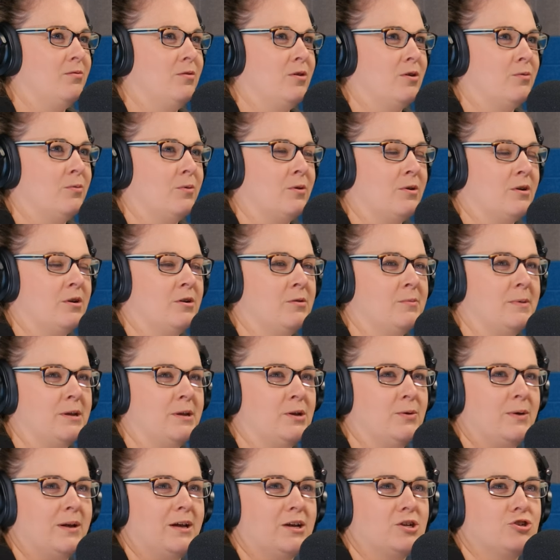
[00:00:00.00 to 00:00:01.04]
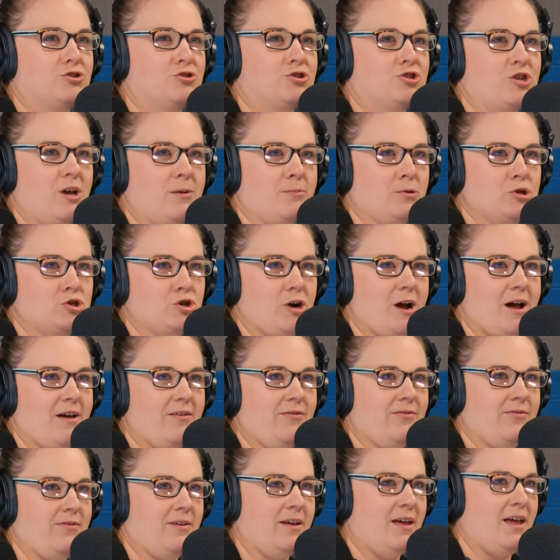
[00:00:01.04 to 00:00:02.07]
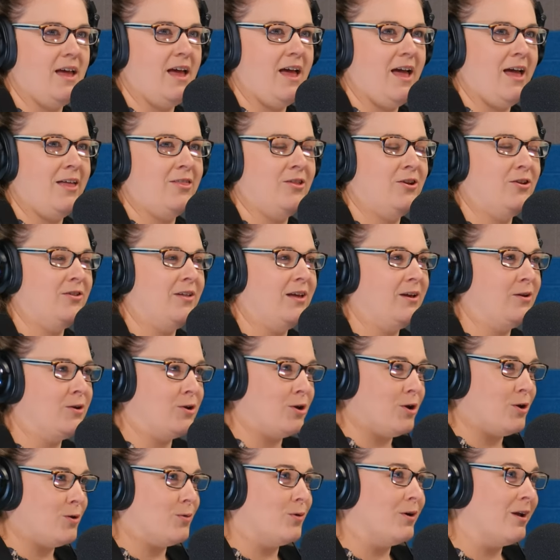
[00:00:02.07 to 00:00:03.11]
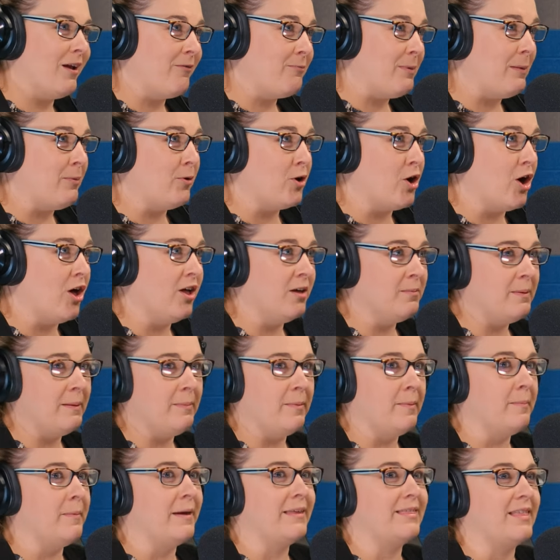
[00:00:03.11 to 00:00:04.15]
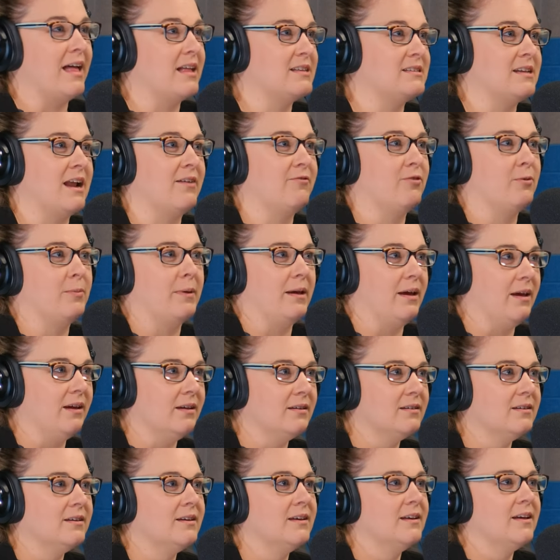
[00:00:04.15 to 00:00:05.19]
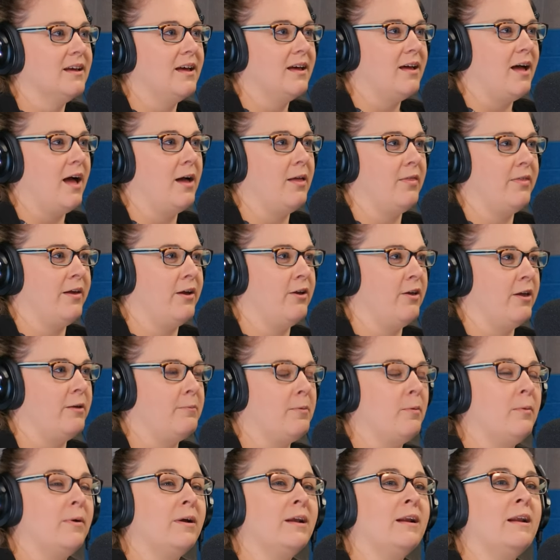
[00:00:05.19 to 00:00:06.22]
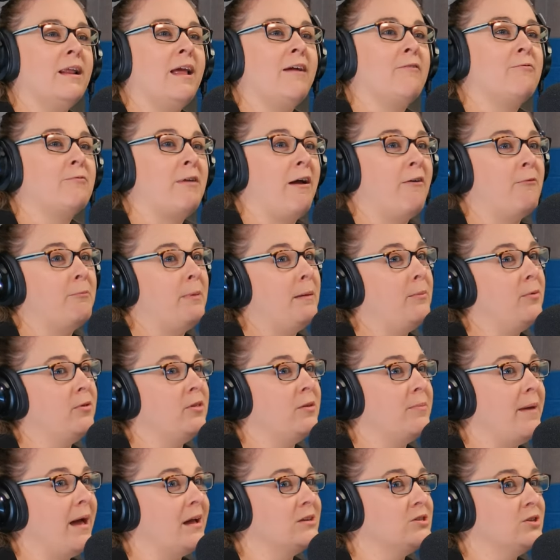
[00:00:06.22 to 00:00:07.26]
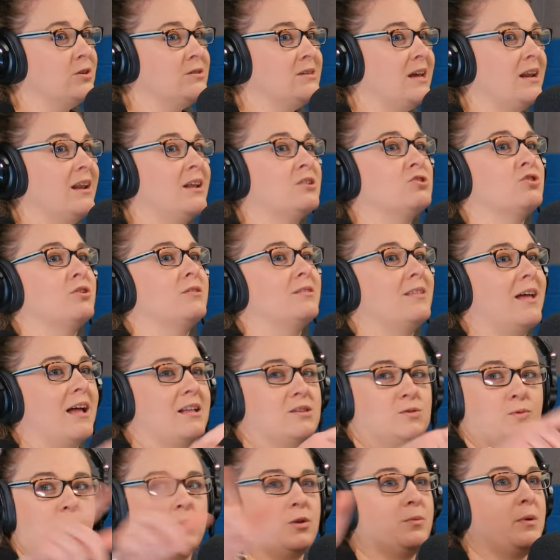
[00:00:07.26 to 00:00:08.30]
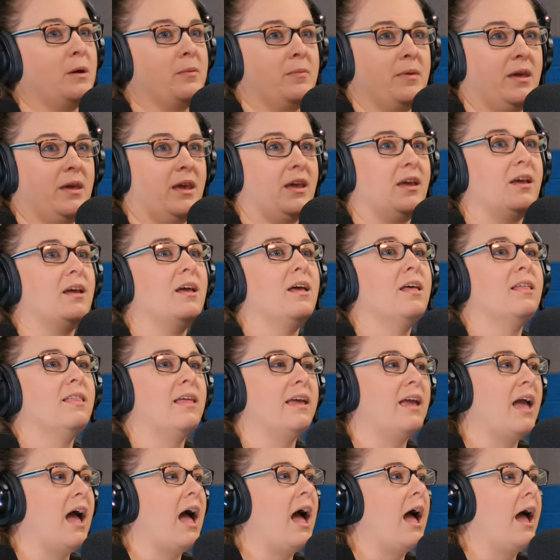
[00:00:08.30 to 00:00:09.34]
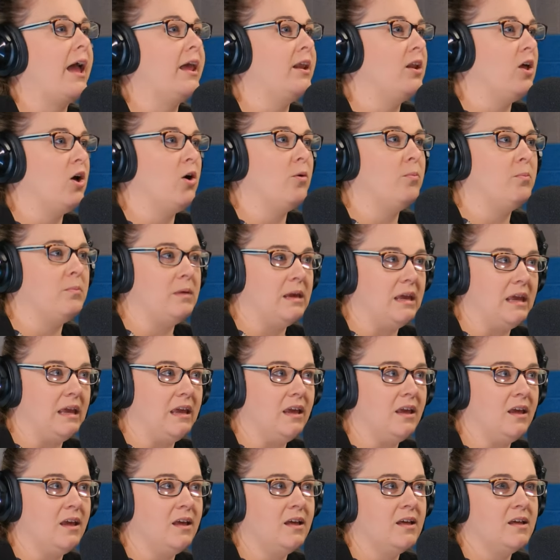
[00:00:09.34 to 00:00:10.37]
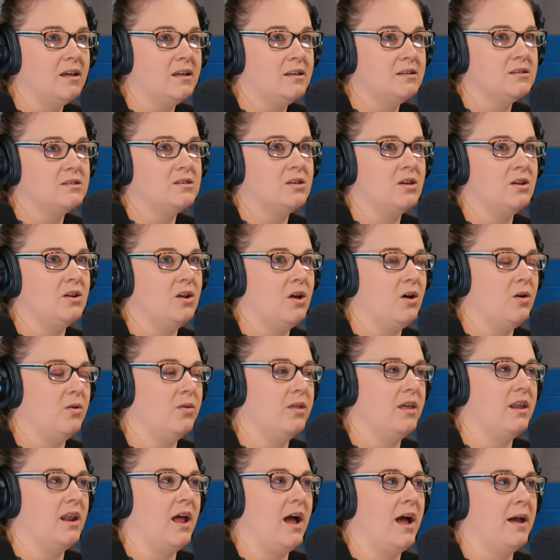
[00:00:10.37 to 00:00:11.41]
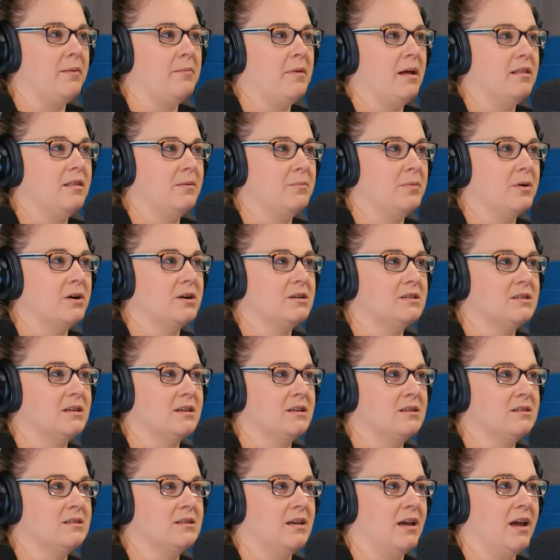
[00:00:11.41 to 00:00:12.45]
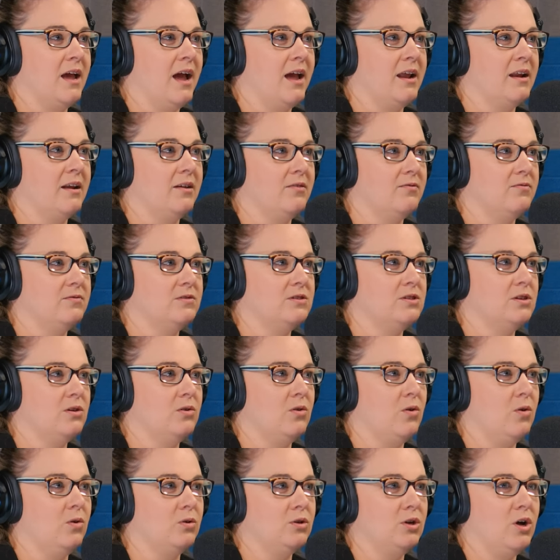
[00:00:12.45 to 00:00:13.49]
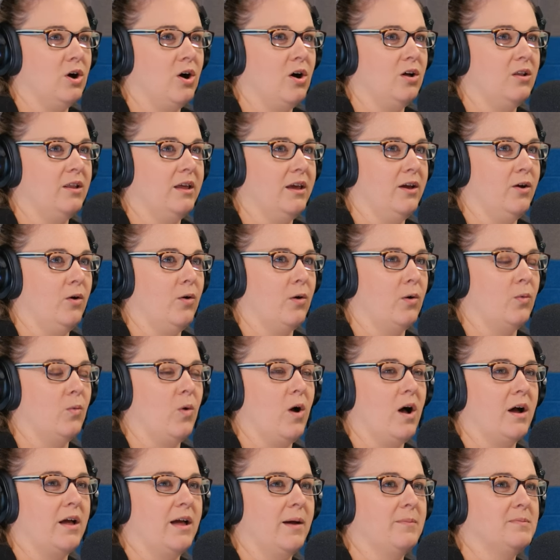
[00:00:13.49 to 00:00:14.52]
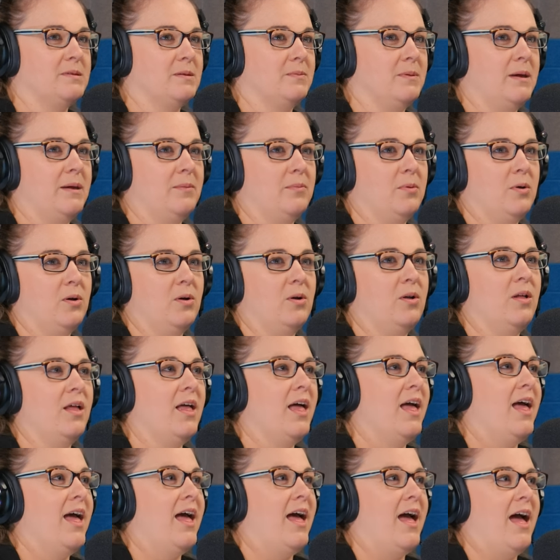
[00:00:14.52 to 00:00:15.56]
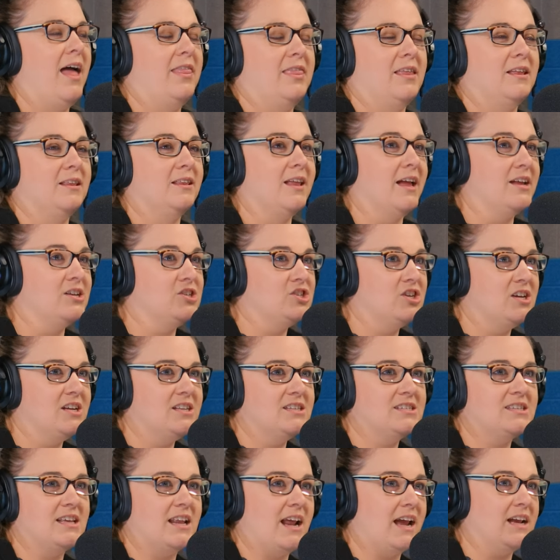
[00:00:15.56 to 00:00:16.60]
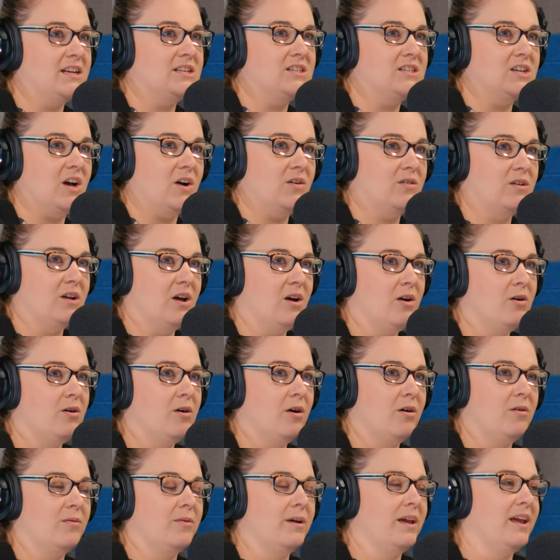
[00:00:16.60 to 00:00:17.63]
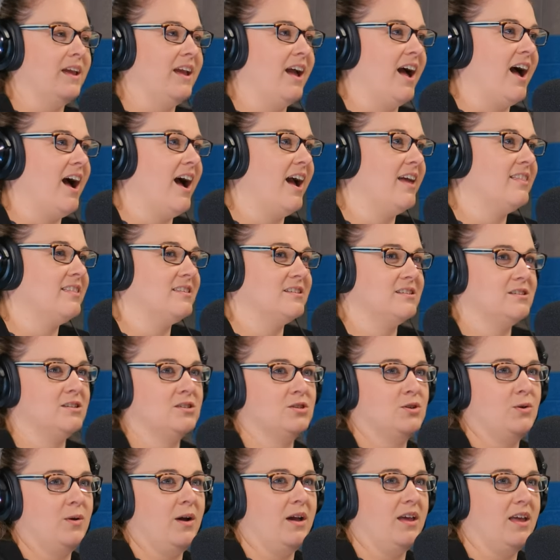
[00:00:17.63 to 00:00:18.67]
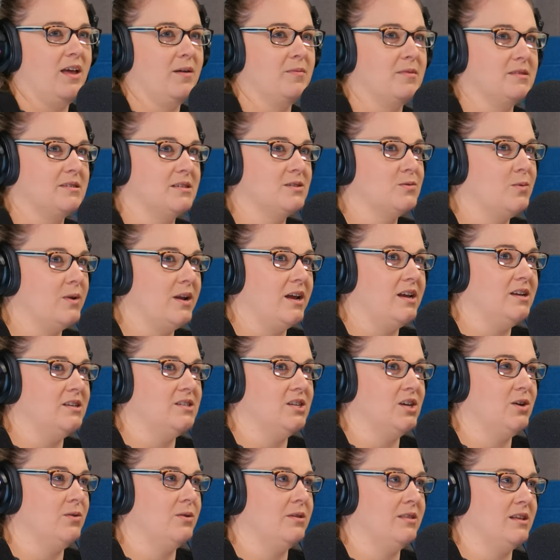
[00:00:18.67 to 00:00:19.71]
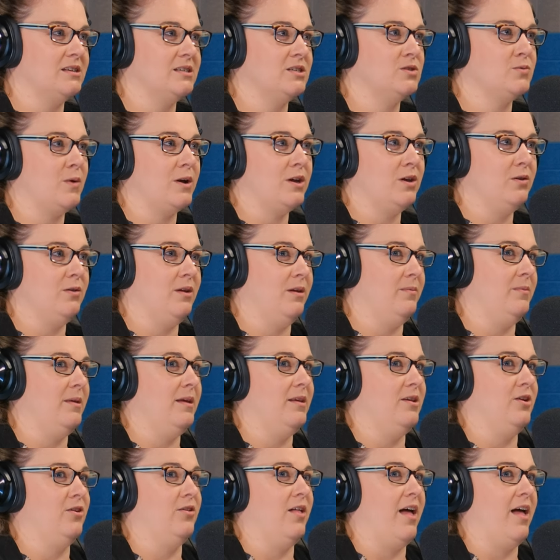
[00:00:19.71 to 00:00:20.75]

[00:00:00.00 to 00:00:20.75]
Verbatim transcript: that we're going to be doing a chamber drive. Mm-hmm. They're like, we're going to have people calling people. I'm like, that's not for me. Right. They're like, but we're going to have people in the back doing data entry. That's where you put me. Like, I know me to know that I'm not the person to kind of do cold calling or walk up to people at the luncheons that I don't know going, hi, this is who I am. This is what I do. And this is why you need me in your